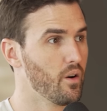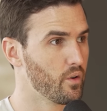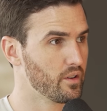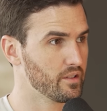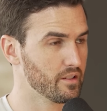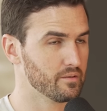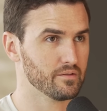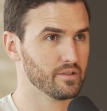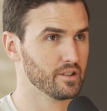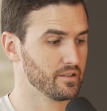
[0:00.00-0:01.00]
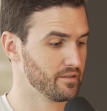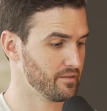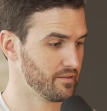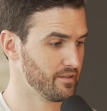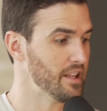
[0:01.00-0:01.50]
or in the, the
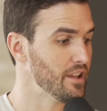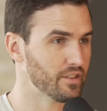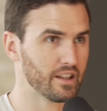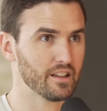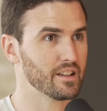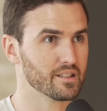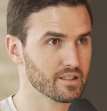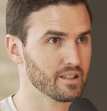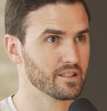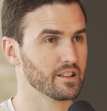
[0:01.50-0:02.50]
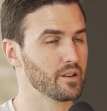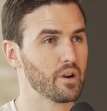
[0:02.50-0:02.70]
evening consistently,